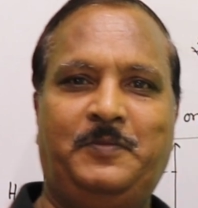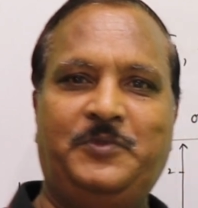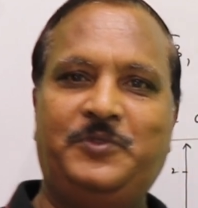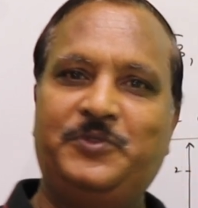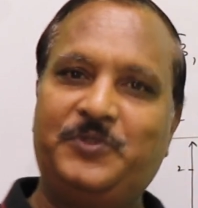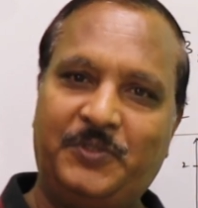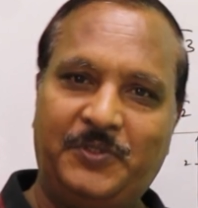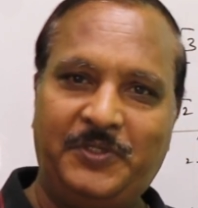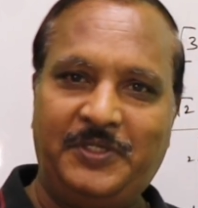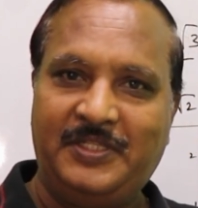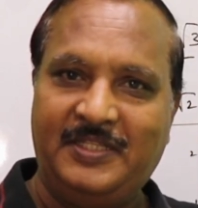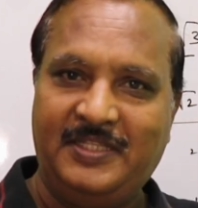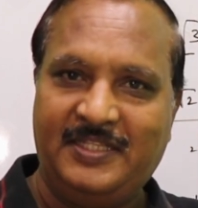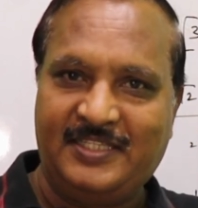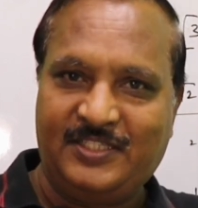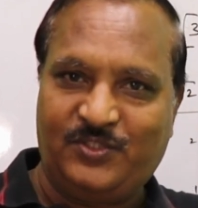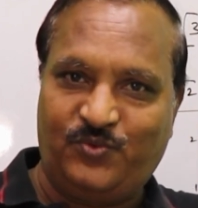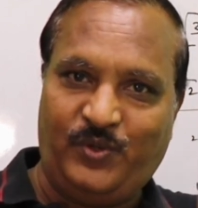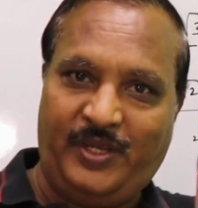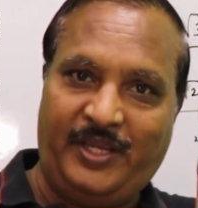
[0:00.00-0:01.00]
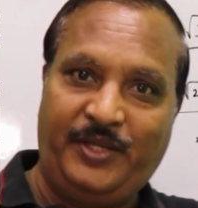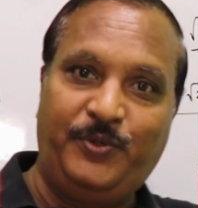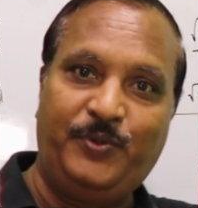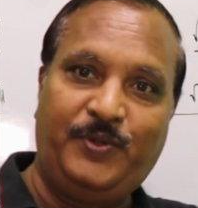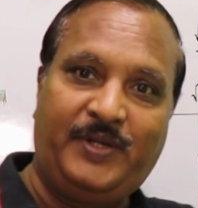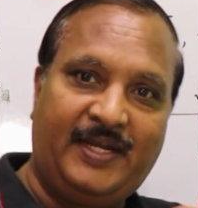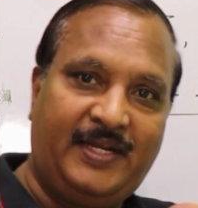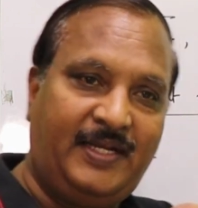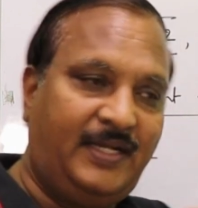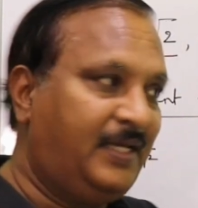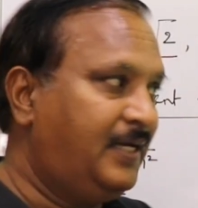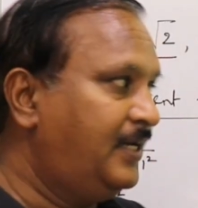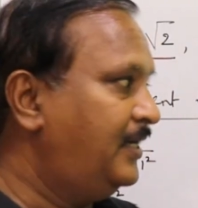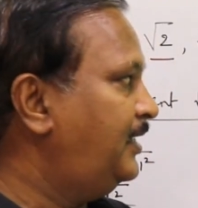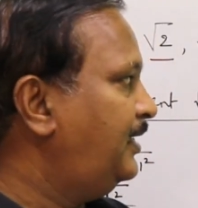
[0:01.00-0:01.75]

So in this way you can